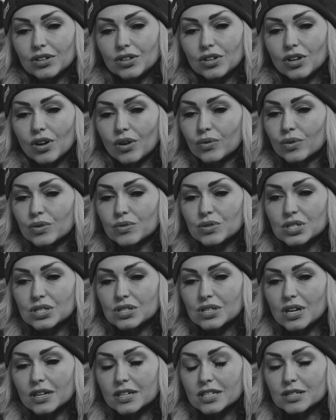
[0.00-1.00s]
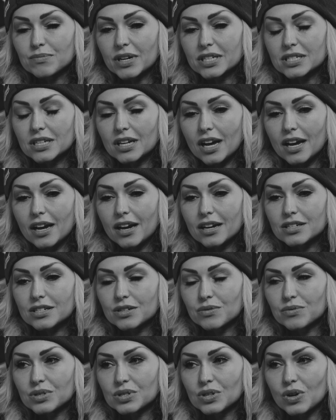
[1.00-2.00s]
was just unexpected. I
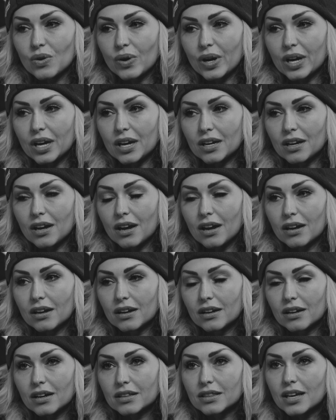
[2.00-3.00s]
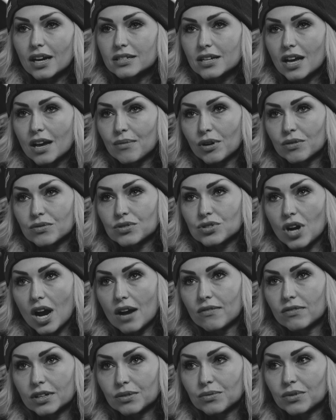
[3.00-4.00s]
actually was going, at that time I was
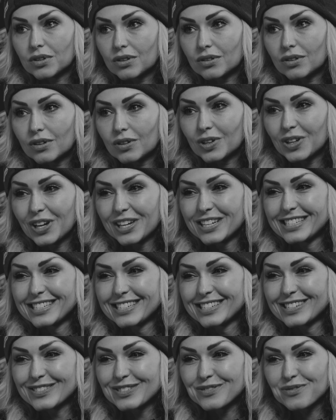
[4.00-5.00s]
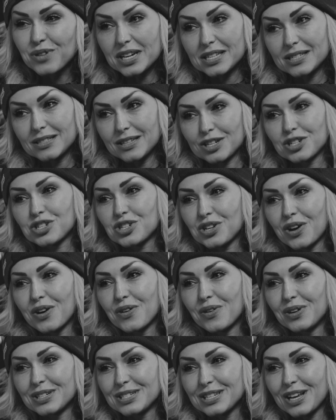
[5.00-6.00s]
traveling with, I used to do a wrestling
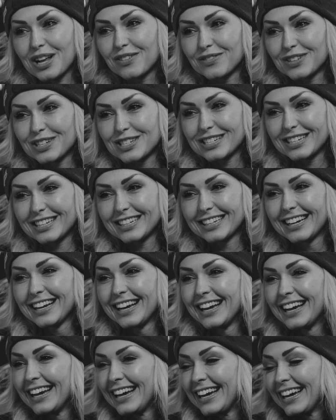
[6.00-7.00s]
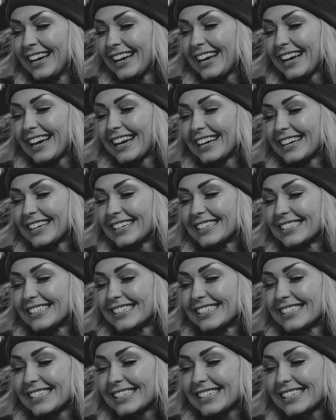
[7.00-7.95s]
show on television. And